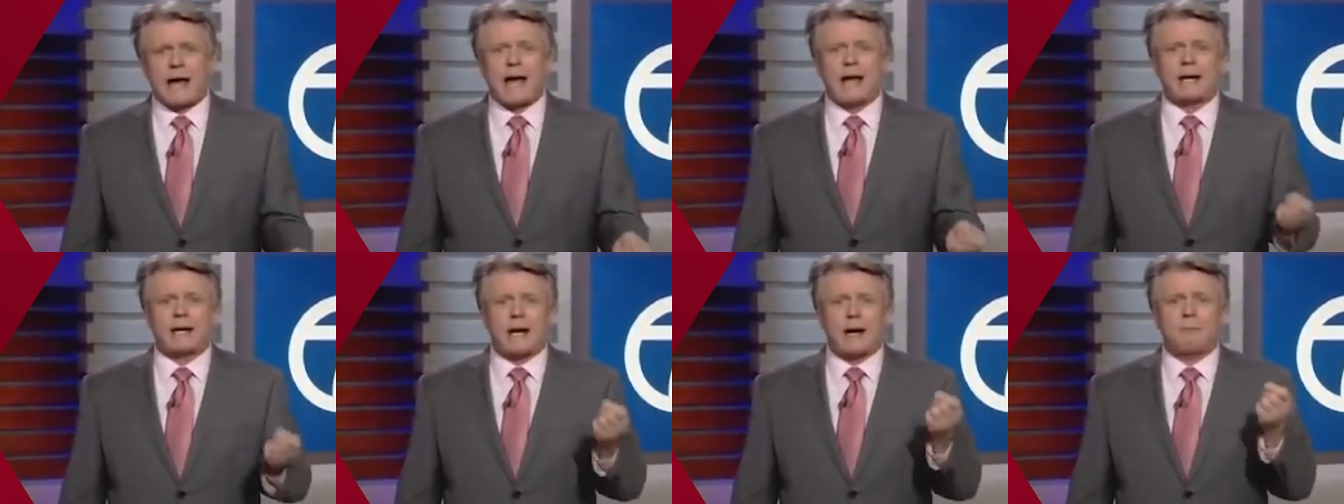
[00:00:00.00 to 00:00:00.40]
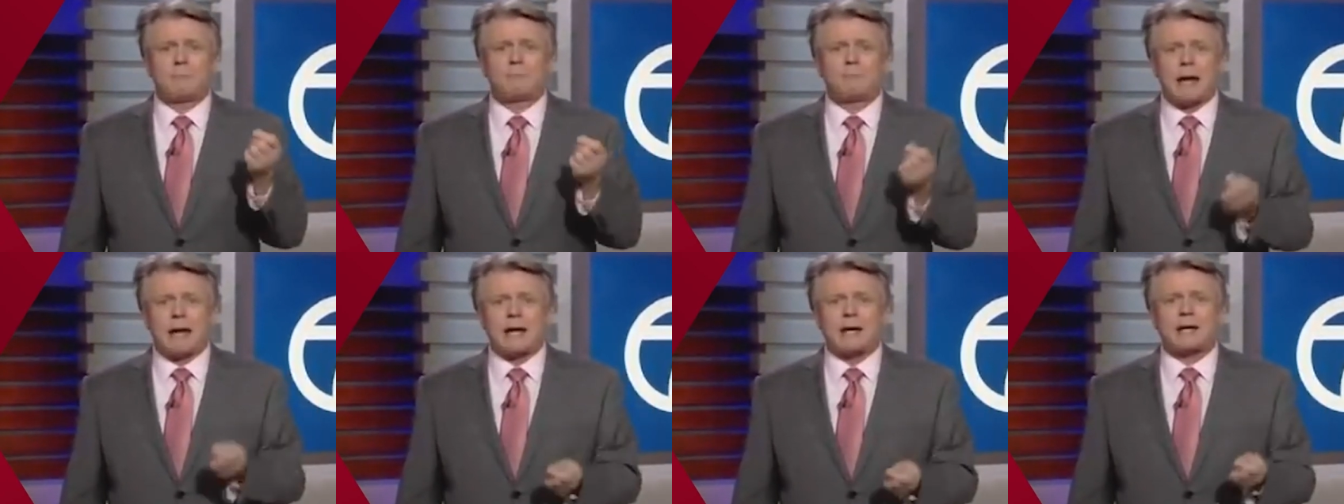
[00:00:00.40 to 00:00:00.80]
at a
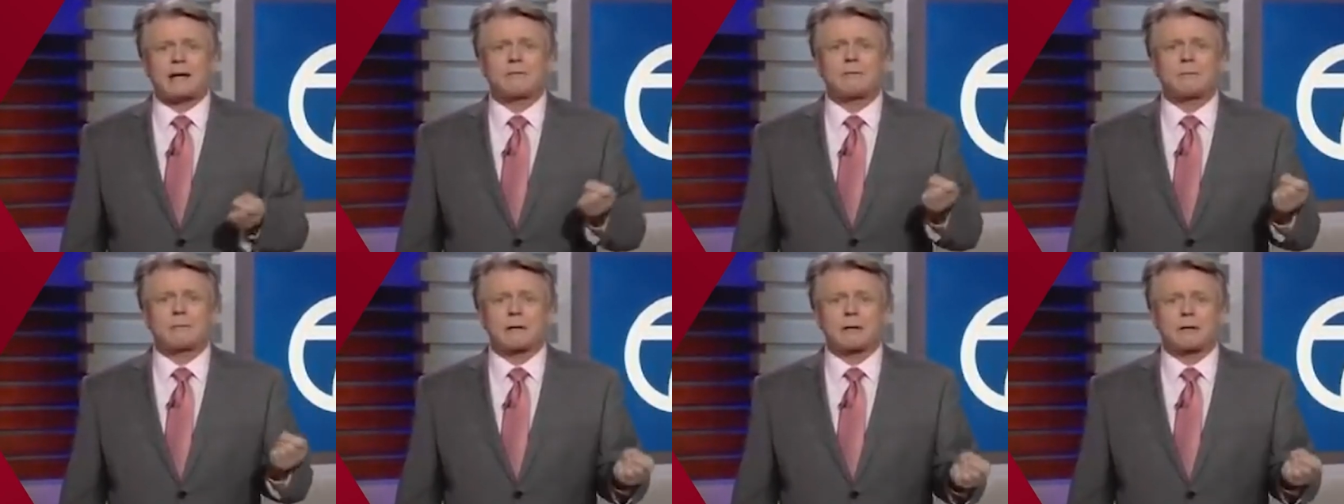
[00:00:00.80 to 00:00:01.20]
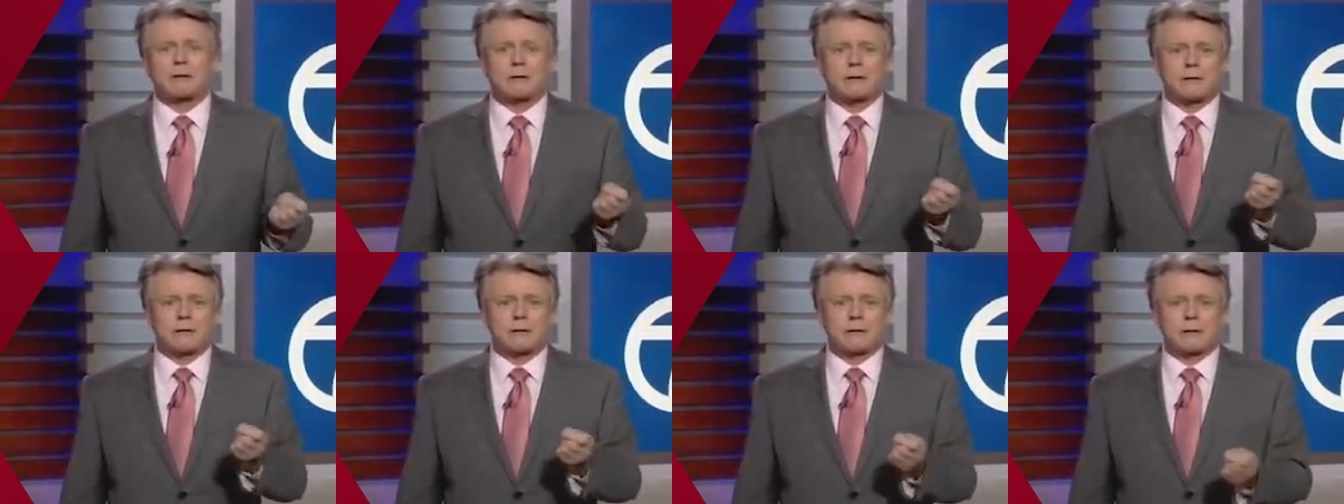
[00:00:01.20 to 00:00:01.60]
Bank of
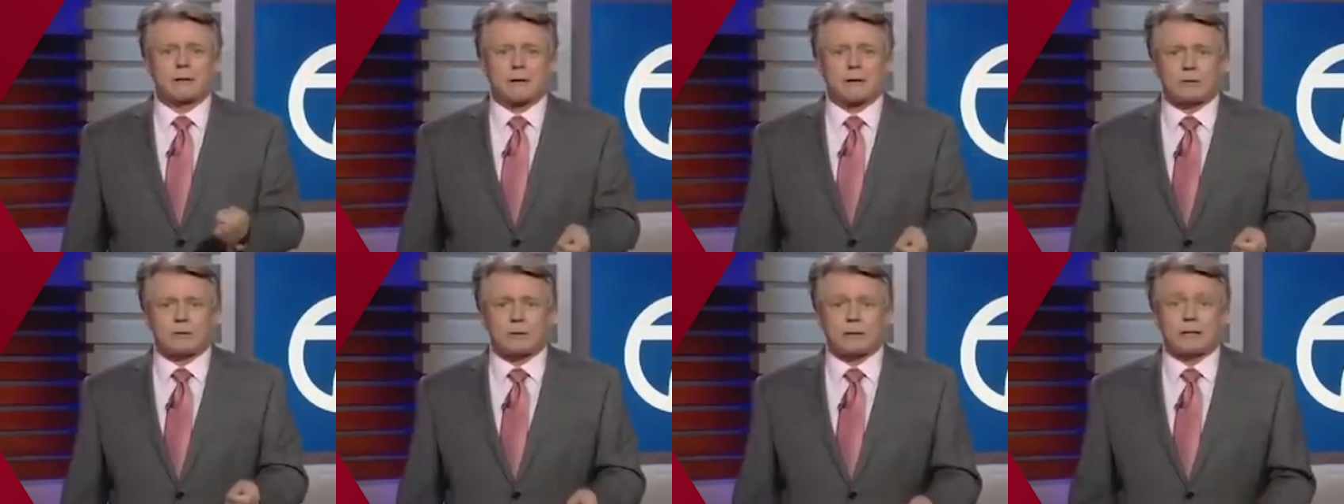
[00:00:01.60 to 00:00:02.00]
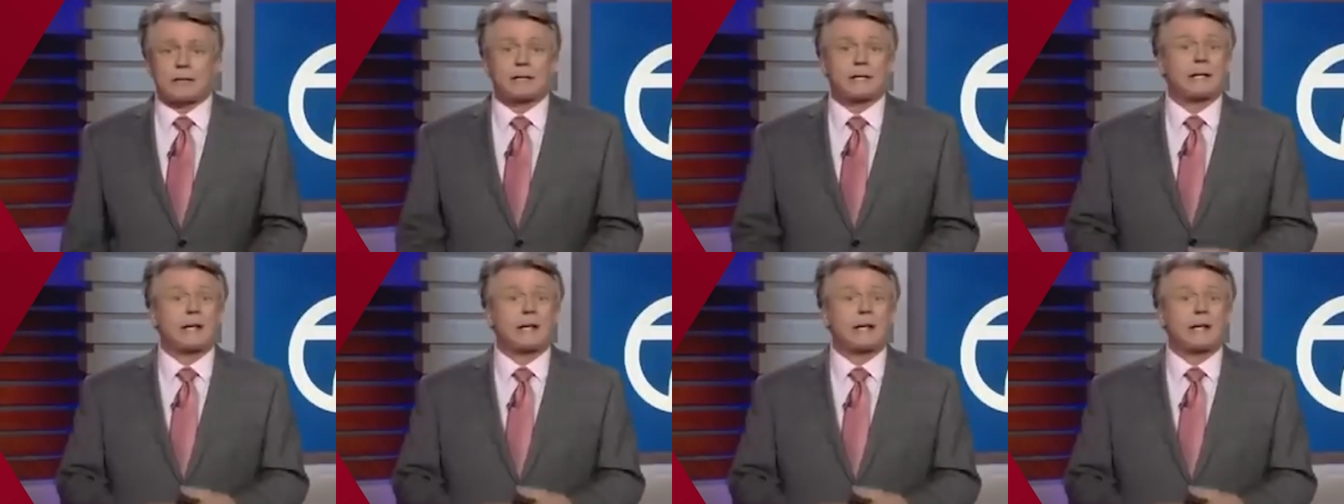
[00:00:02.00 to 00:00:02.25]
America in Oakland,